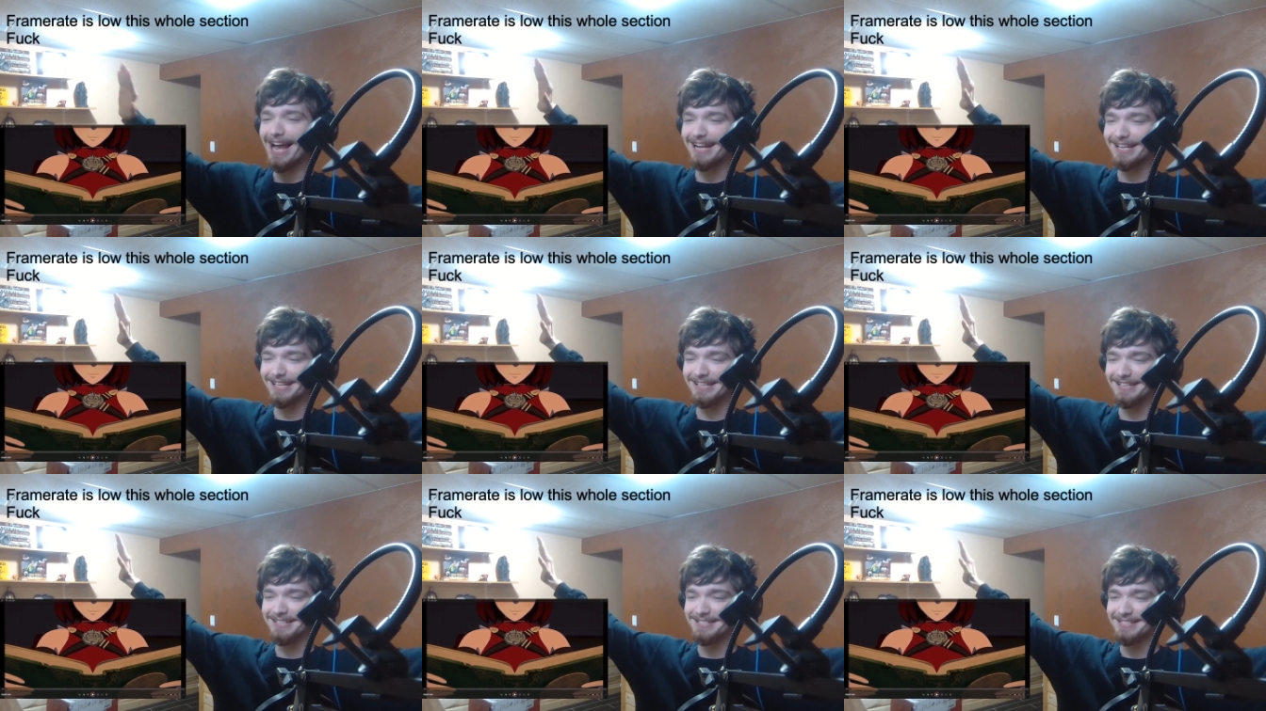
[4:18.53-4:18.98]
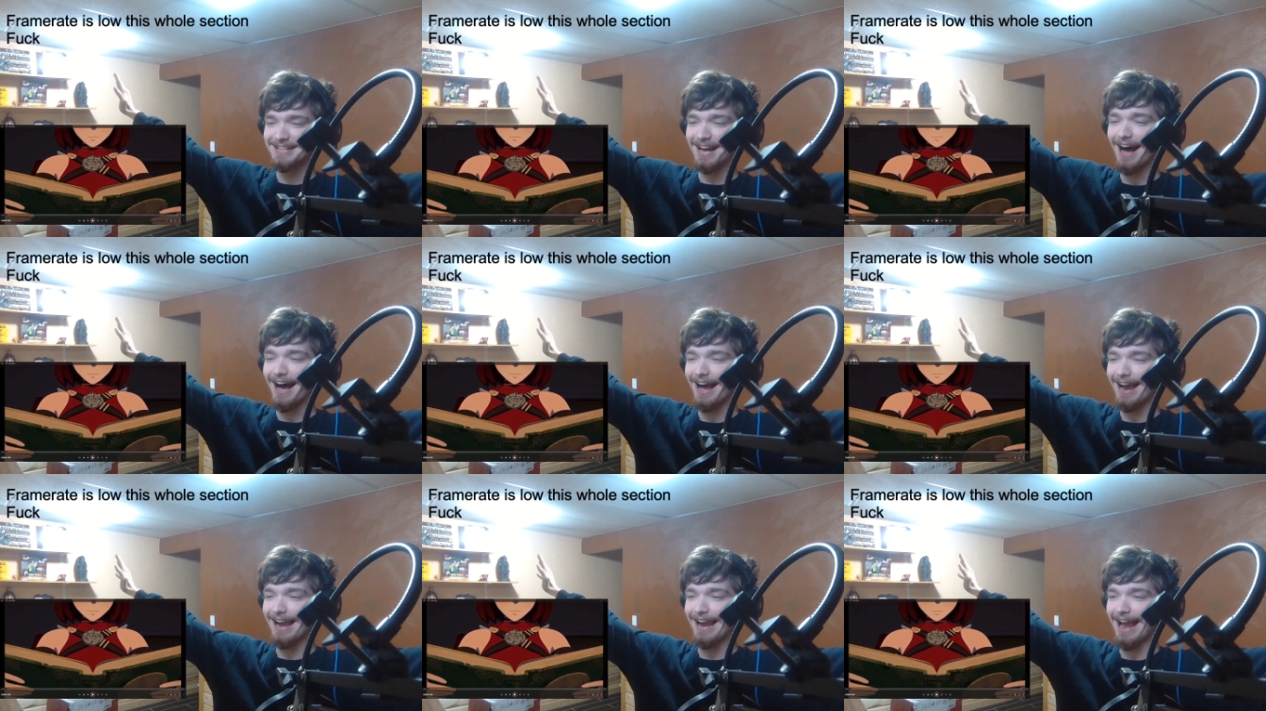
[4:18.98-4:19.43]
can
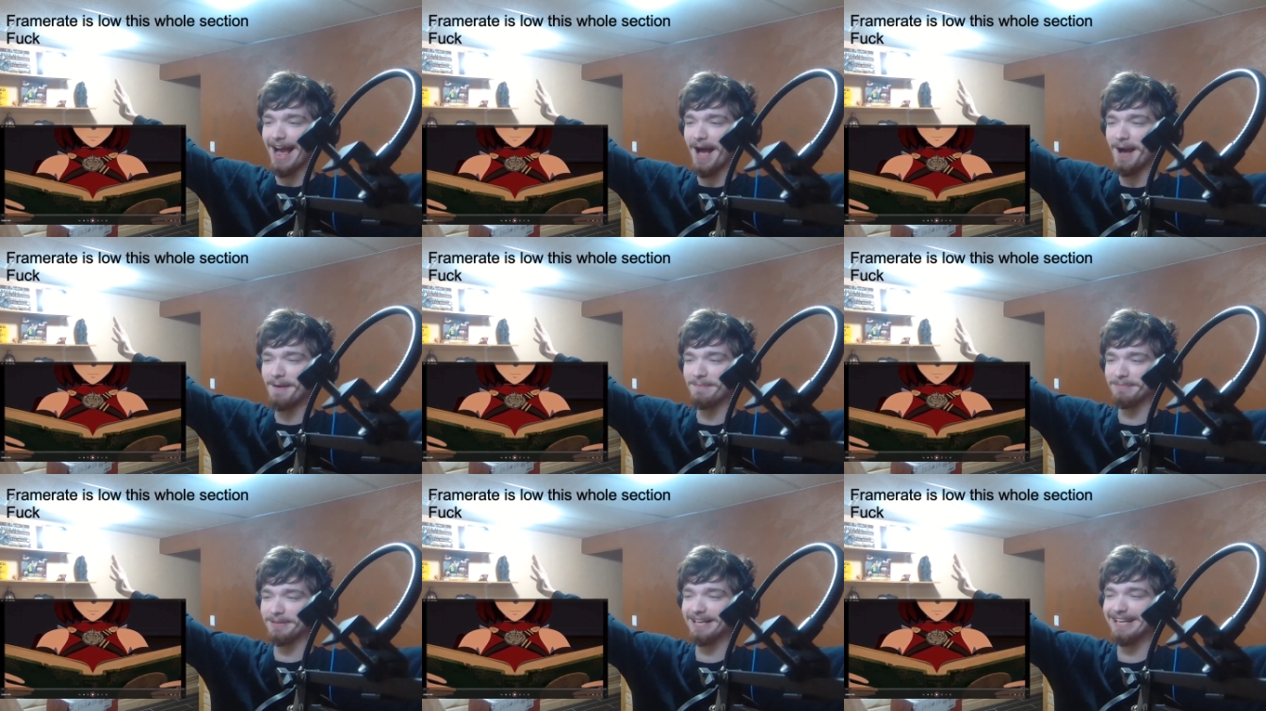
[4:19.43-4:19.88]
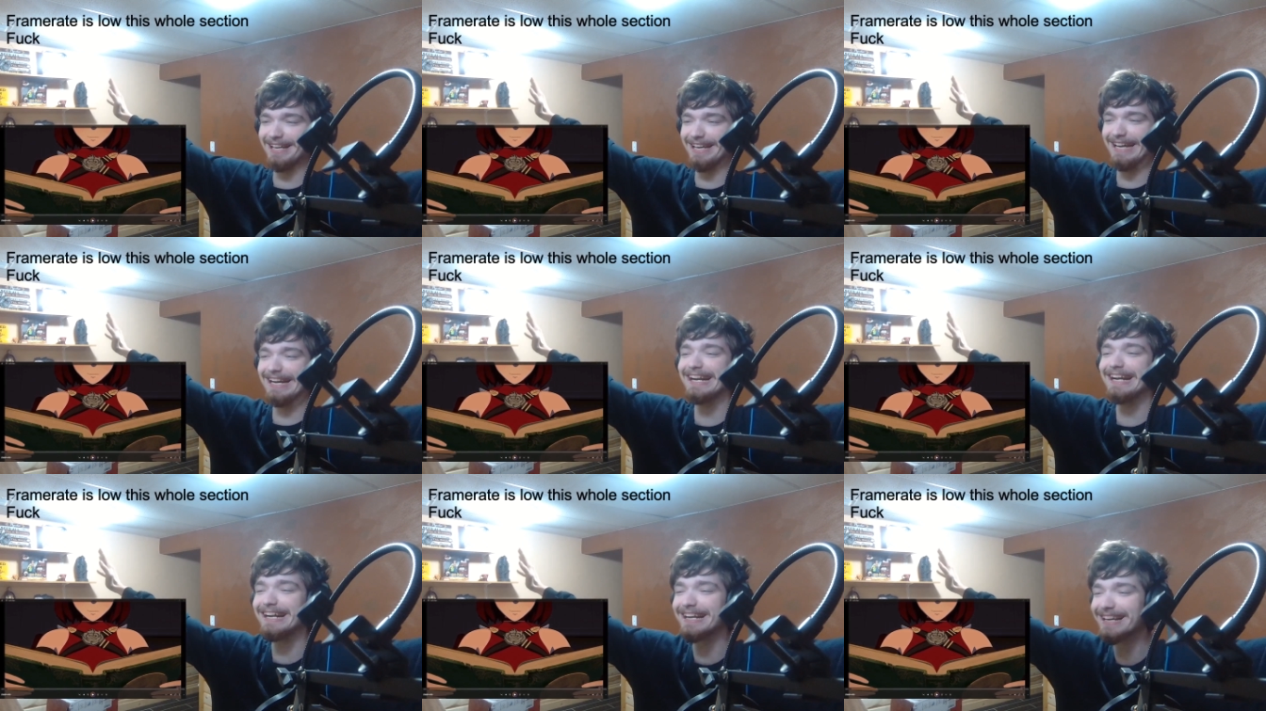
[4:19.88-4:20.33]
die happy.
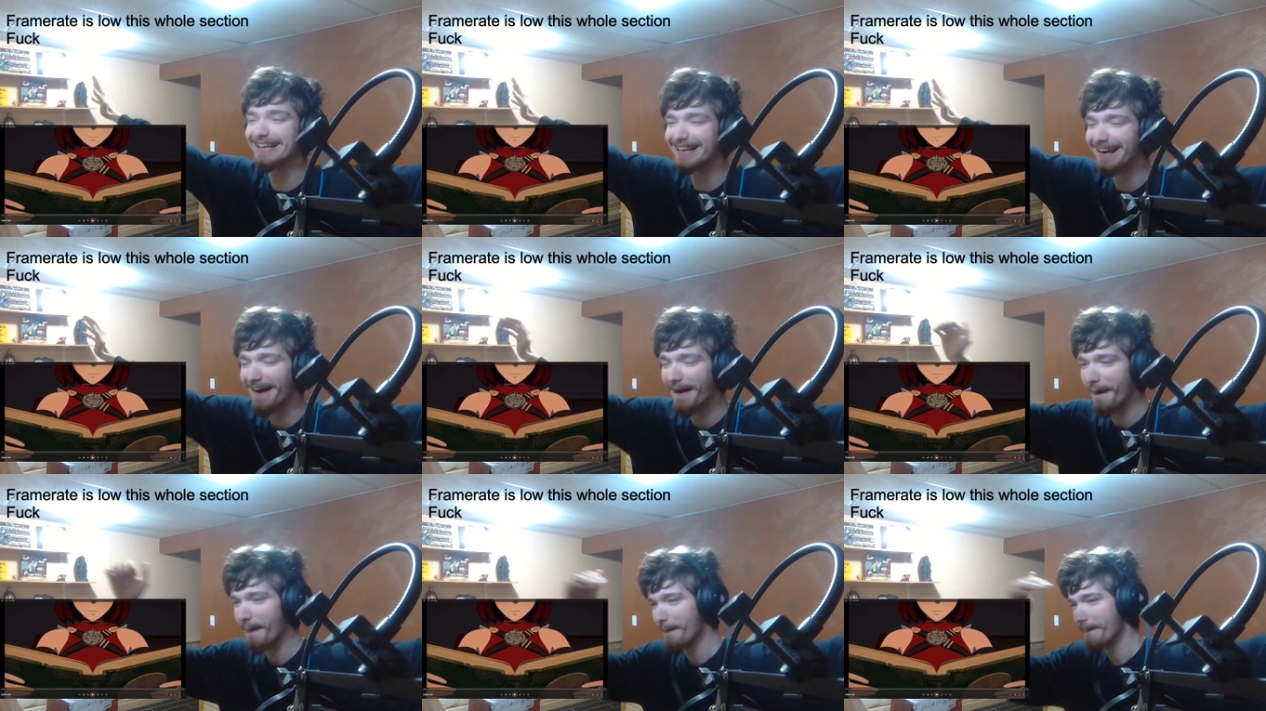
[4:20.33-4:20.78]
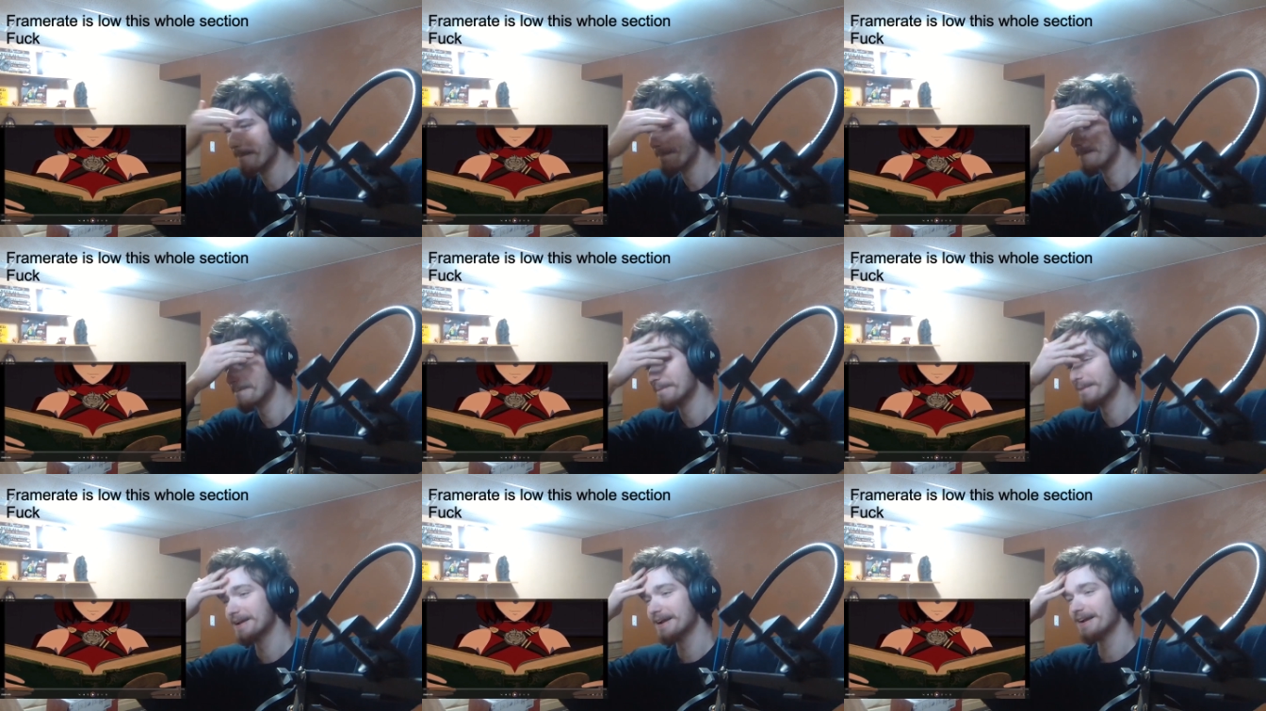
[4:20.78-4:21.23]

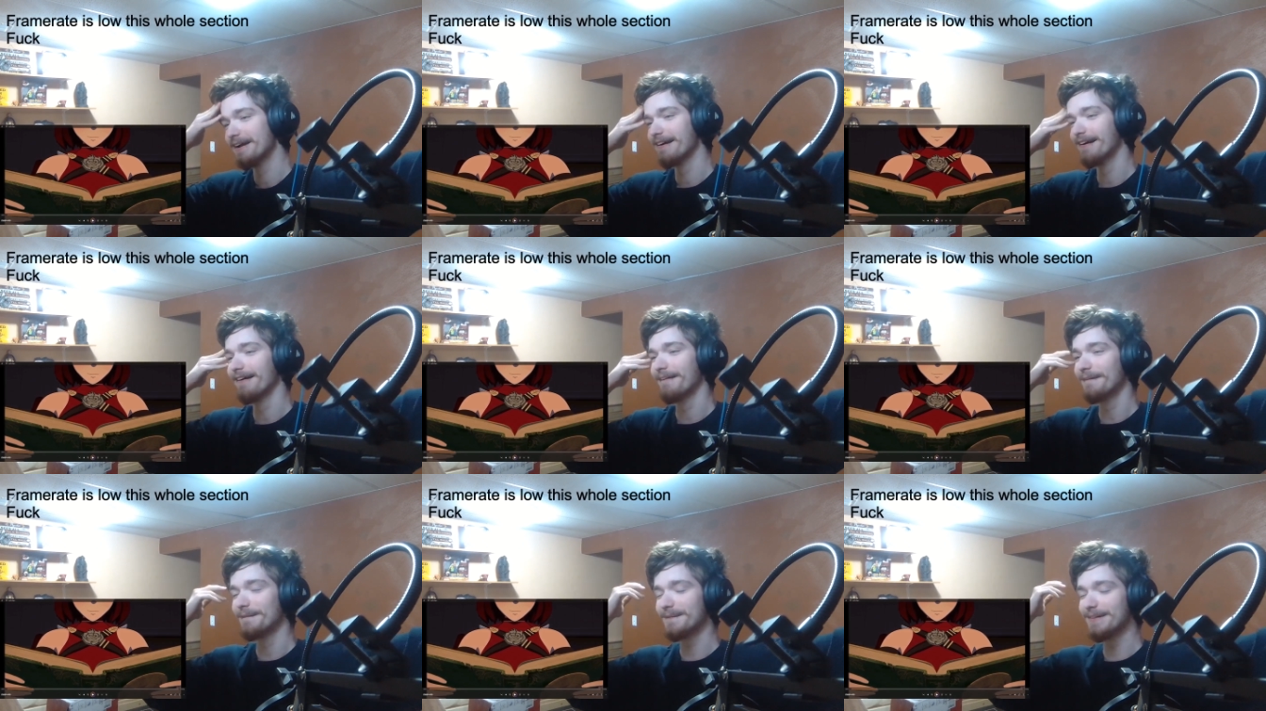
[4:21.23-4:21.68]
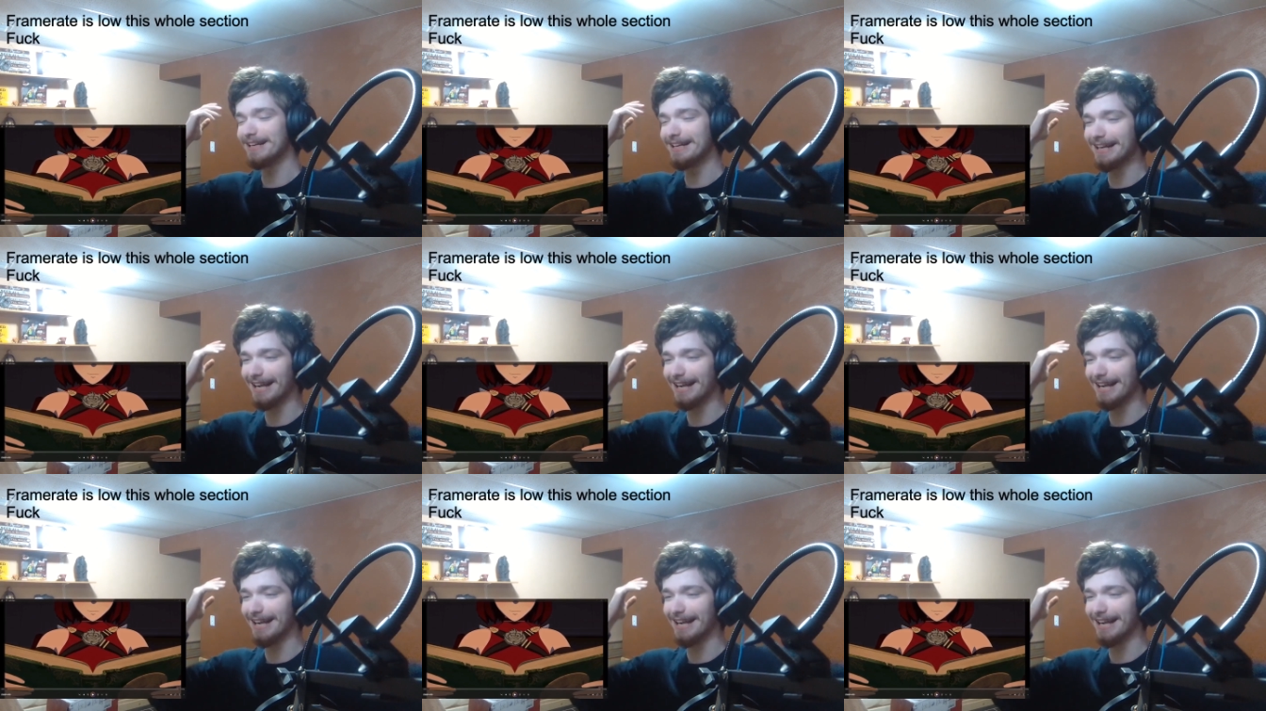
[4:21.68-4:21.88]
we